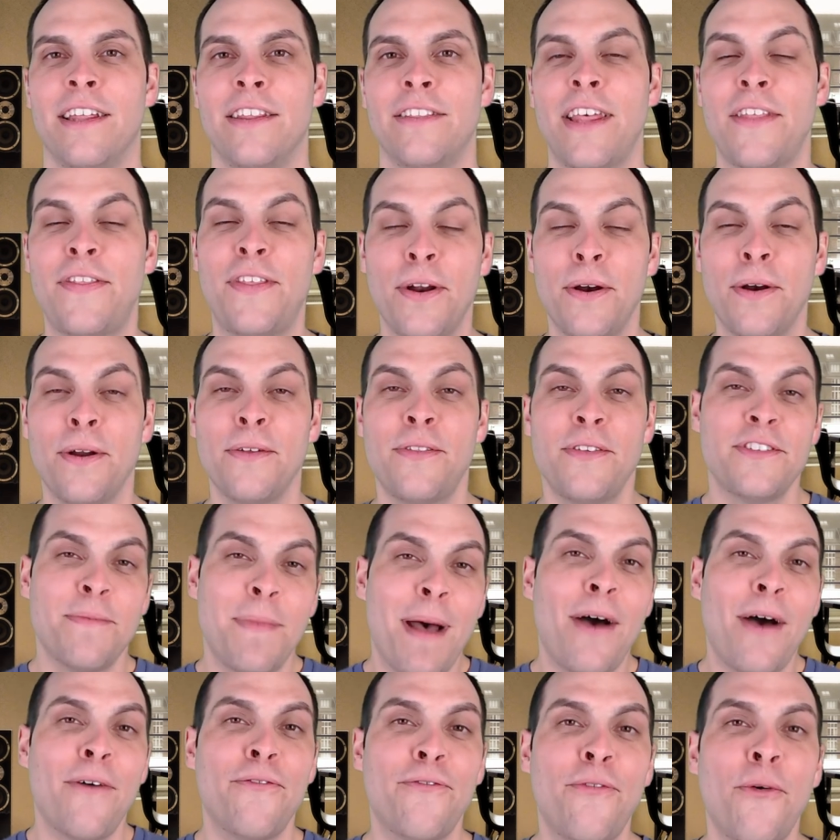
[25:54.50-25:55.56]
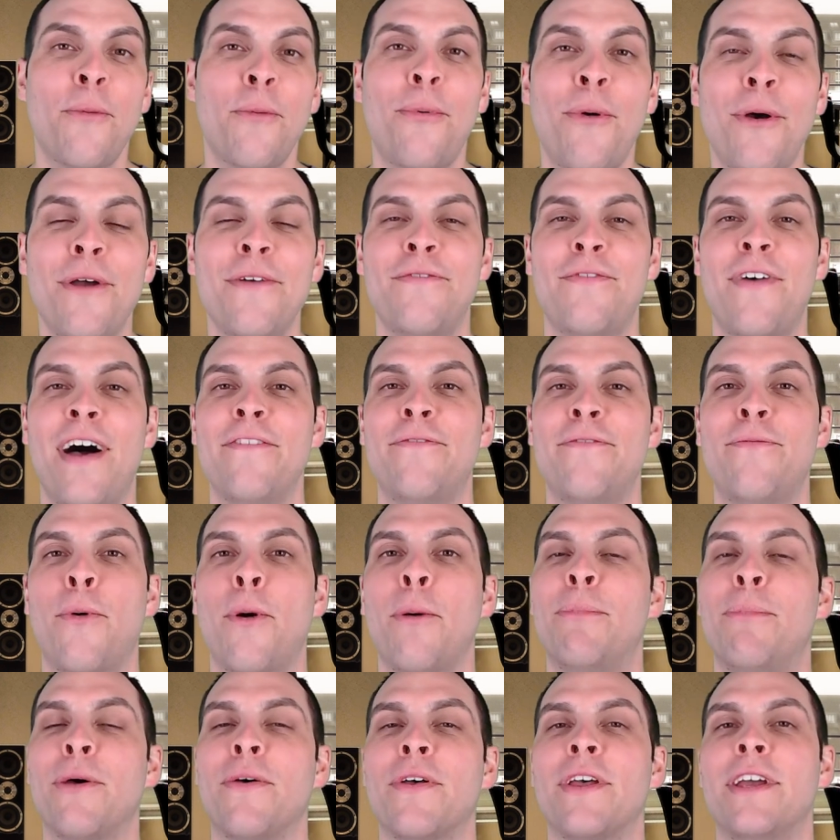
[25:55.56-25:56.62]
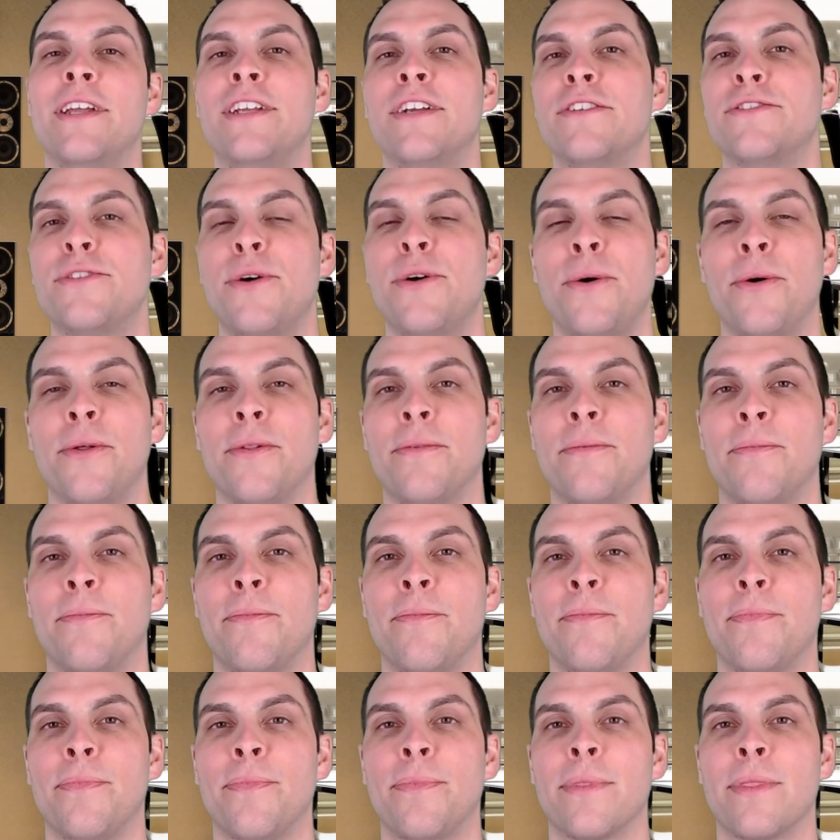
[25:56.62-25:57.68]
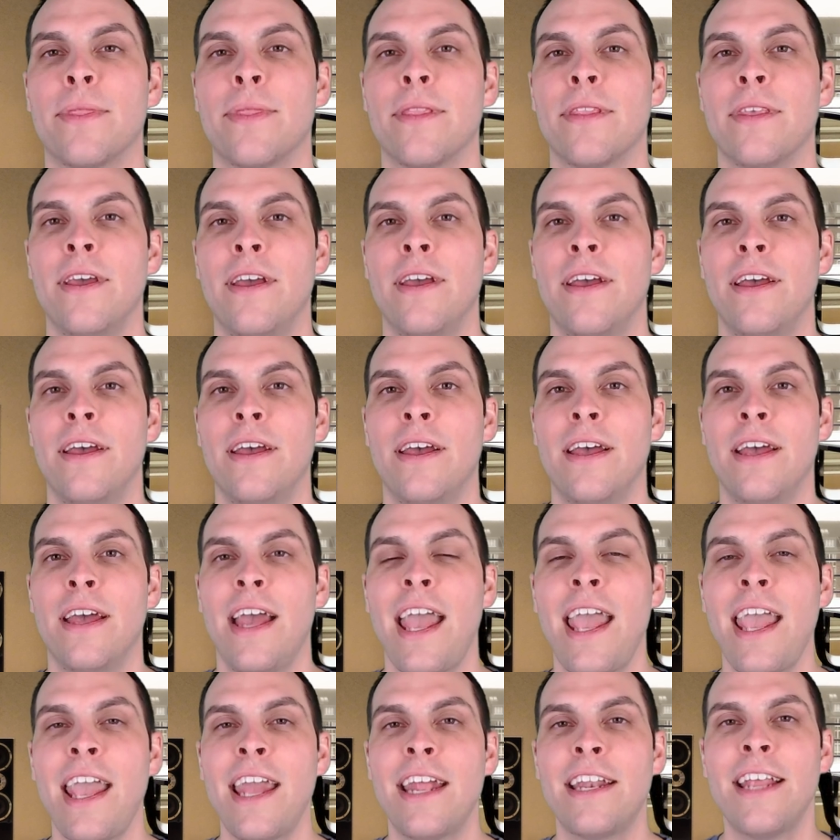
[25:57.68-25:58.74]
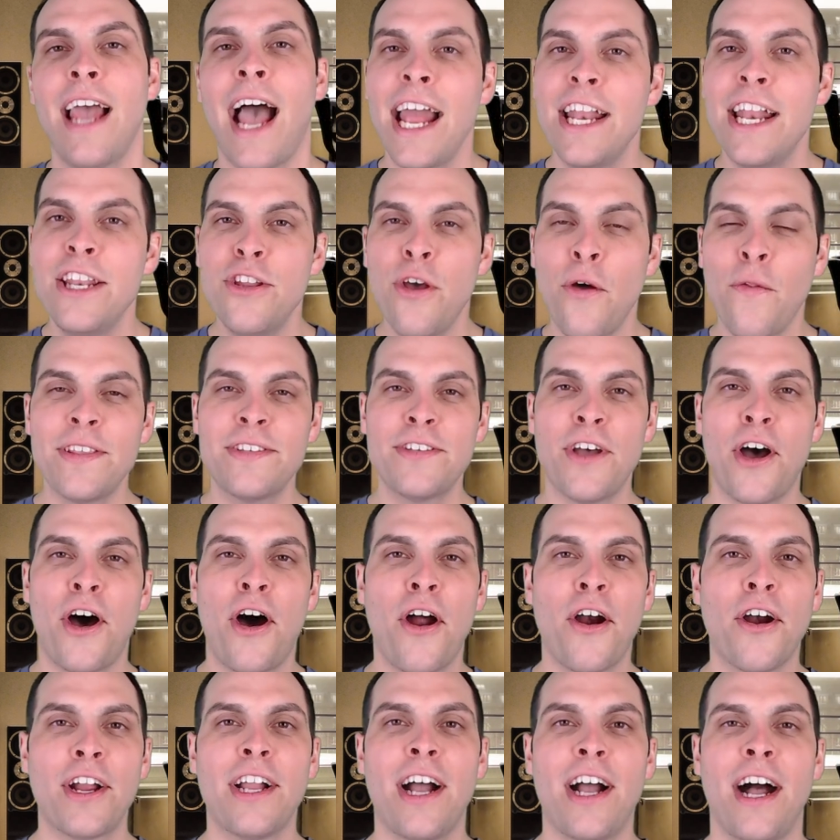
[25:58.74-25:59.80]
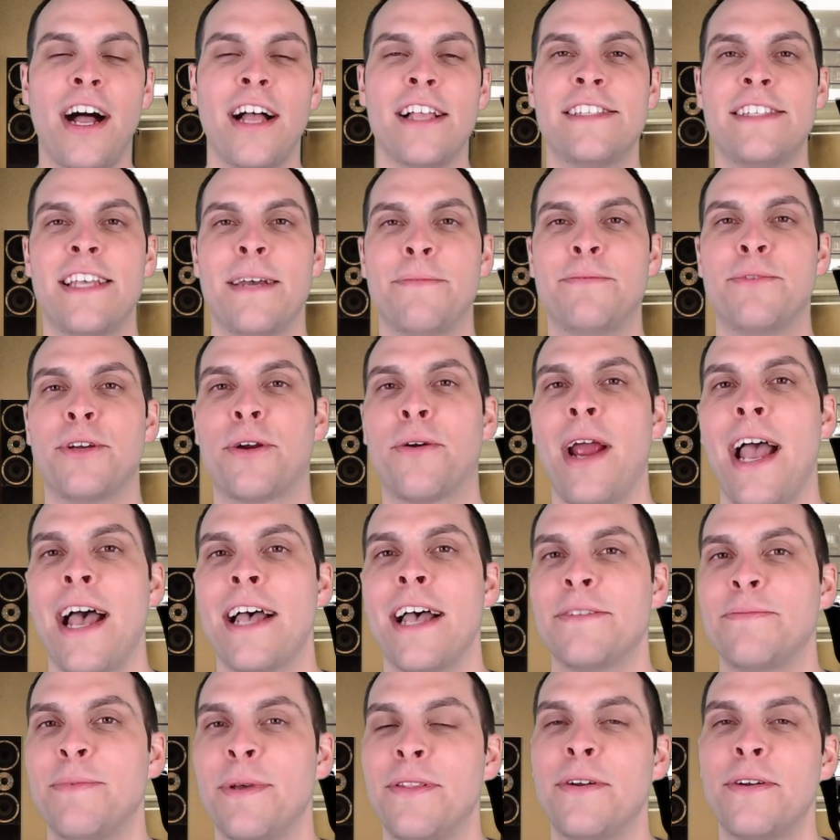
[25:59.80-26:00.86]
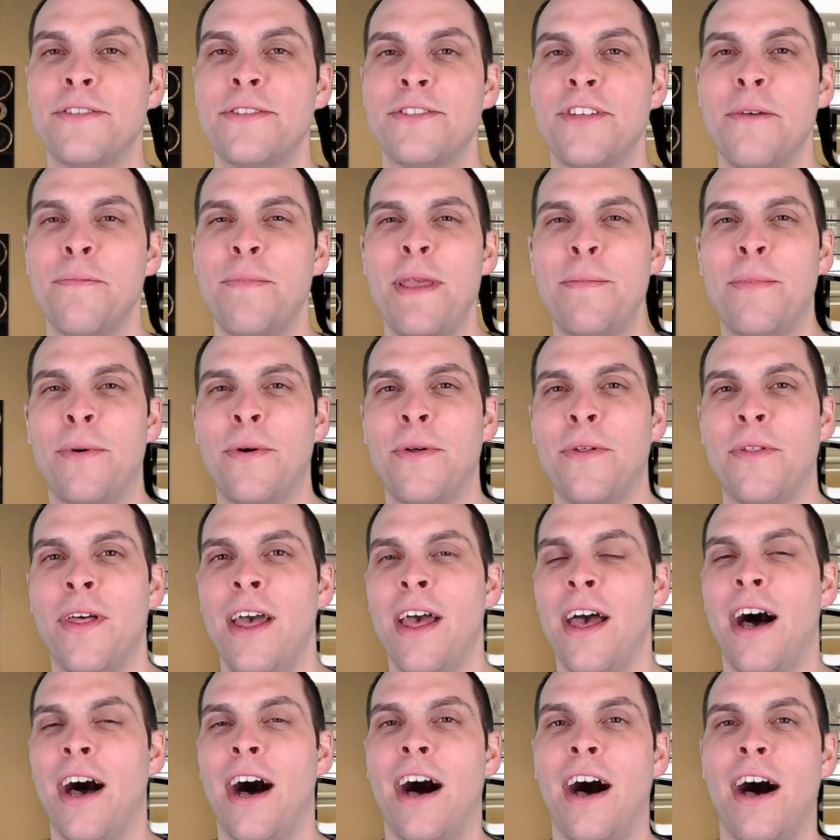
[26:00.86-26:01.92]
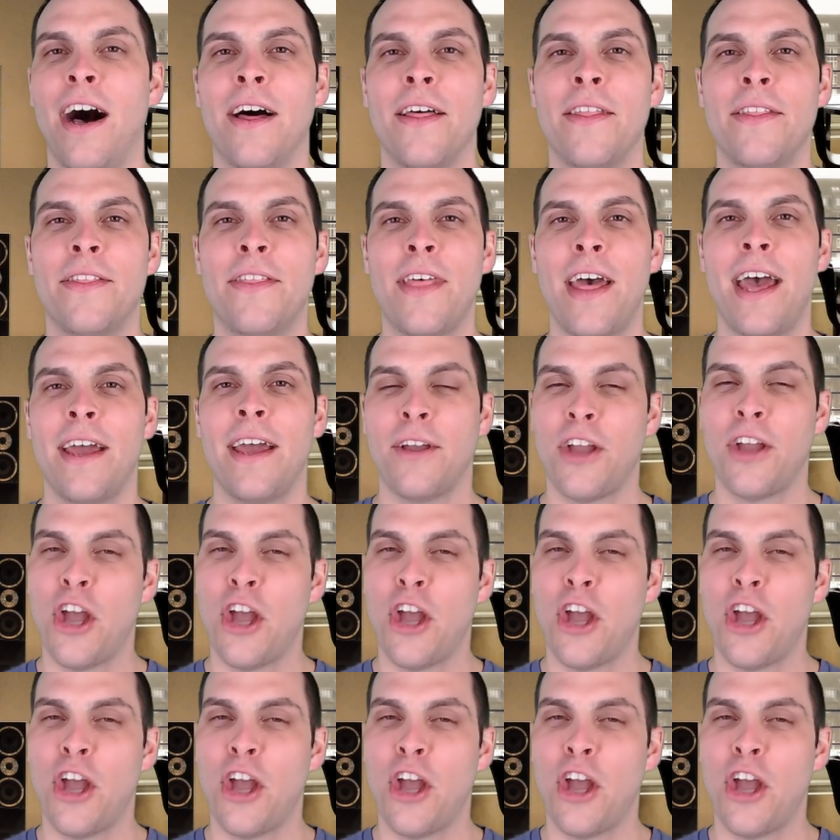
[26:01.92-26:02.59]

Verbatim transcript: that the Earth is about 4.54 billion years old. And I know that's a hard concept to grasp. And there are some people uh, that